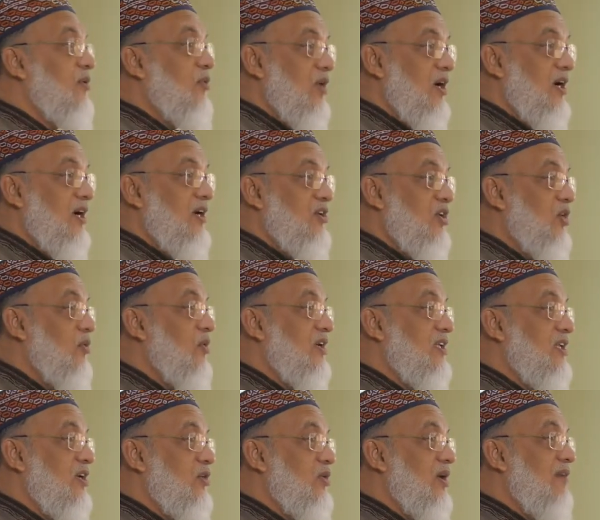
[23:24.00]
the world, you know
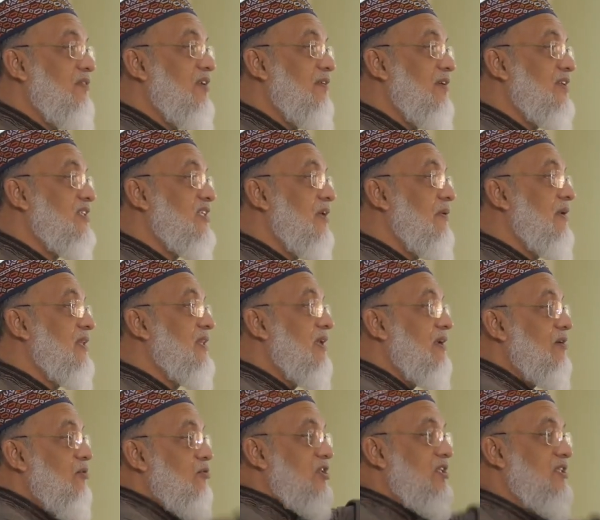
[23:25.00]
what they do? Every once in a while,
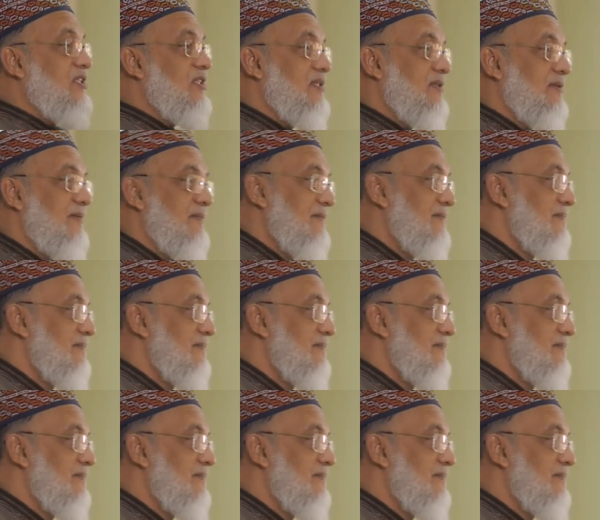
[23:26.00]
they'll do this,